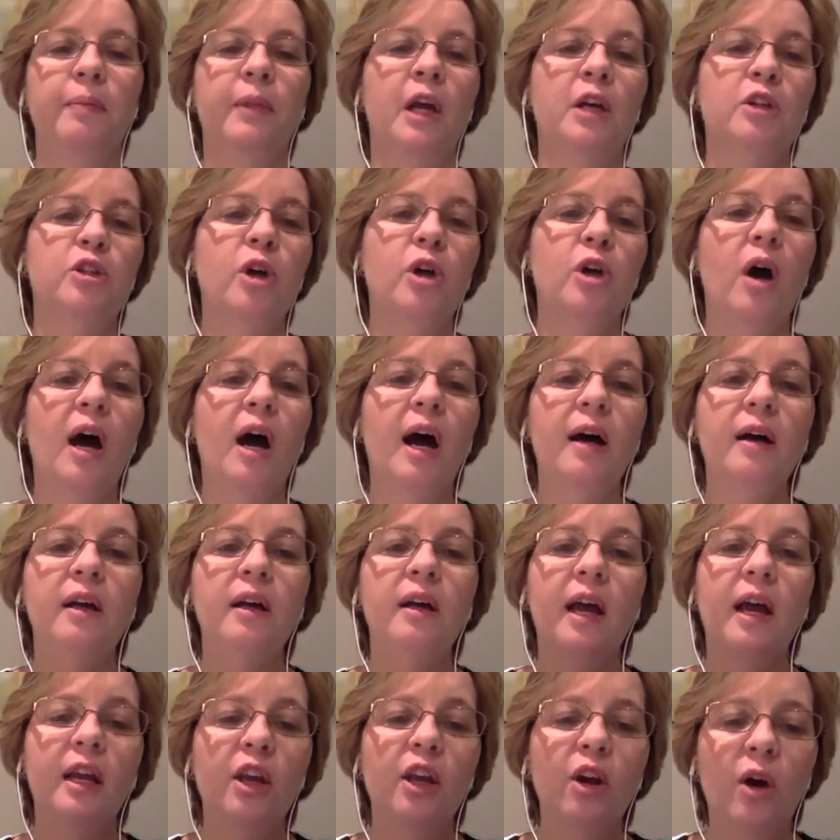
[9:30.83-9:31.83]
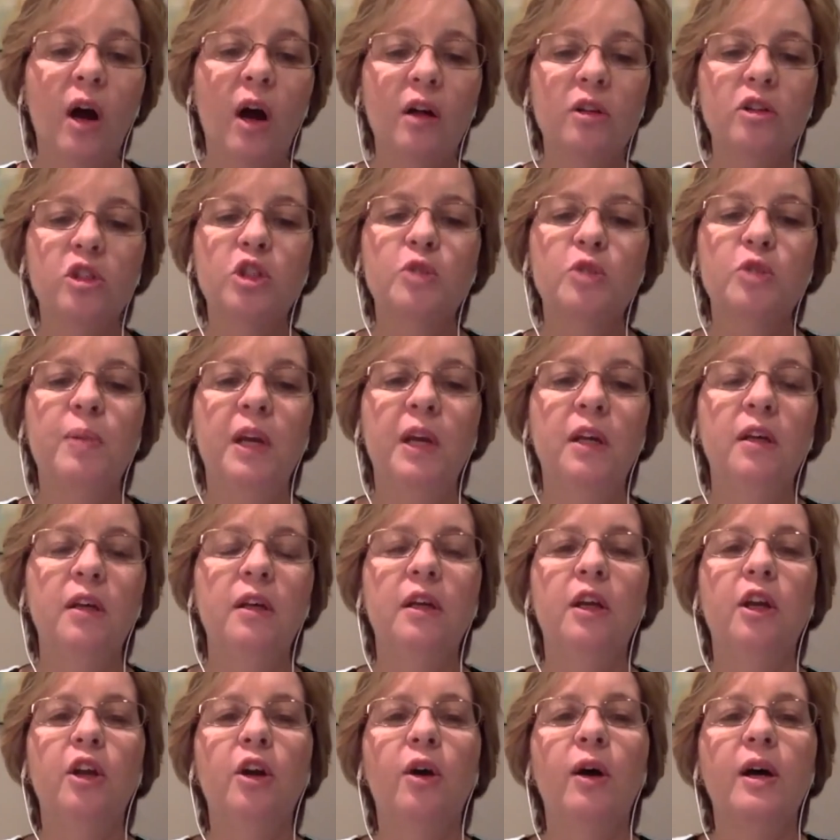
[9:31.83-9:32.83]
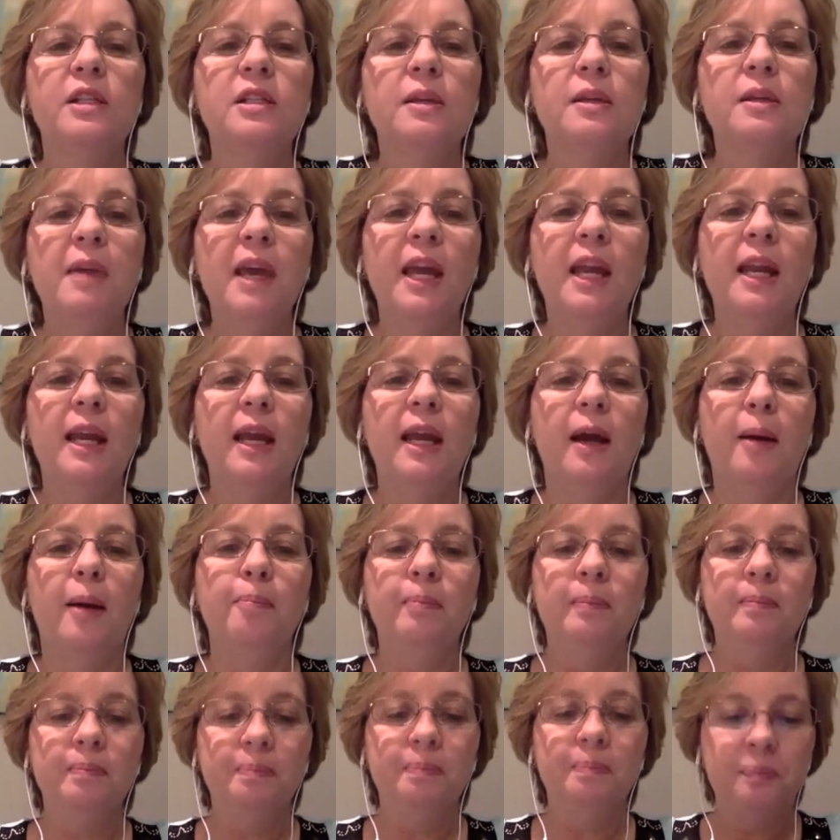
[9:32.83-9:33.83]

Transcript: So I'll just be, you know, as a medium,